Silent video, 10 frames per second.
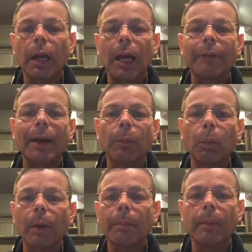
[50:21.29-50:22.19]
I've had
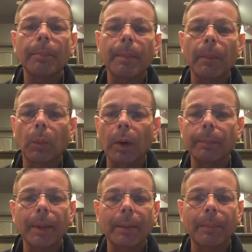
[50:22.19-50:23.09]
one
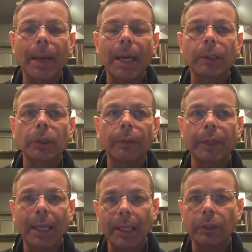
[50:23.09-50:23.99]
bad batch of
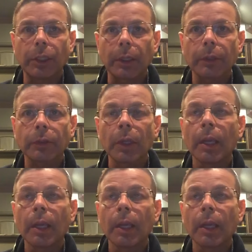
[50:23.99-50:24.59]
Tangiers,